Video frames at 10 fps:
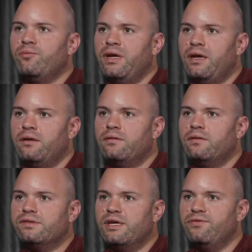for me
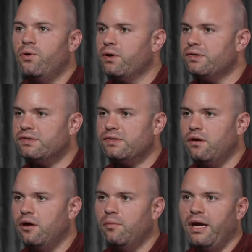to stay focused
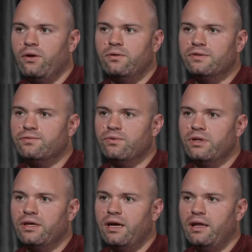on my goals,
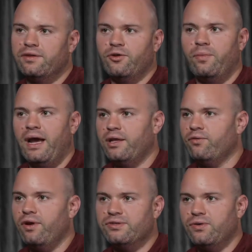really, I like to go back
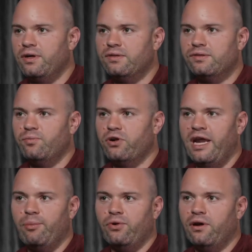in the restaurants, put
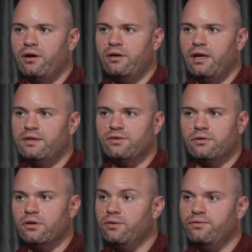an apron on, and
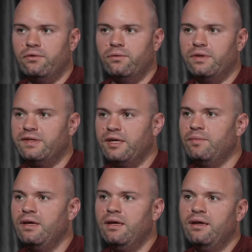start cooking food with the
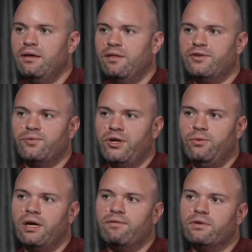team. This way
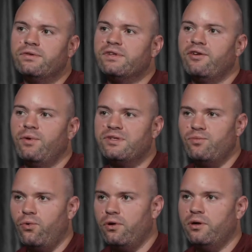you never lose sight of what's
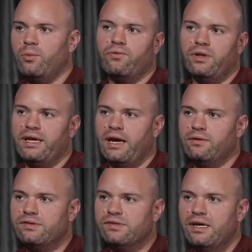important and what really
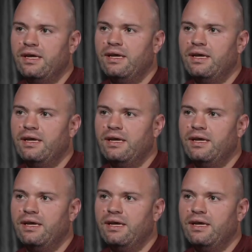counts.